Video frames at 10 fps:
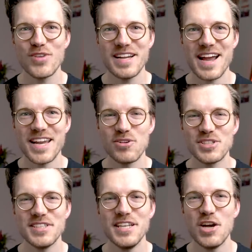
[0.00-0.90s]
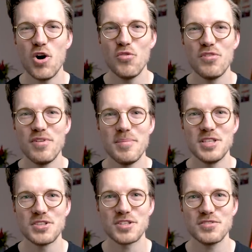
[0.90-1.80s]
rate accuracy of the
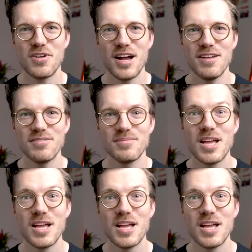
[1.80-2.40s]
Fitbit Charge 5.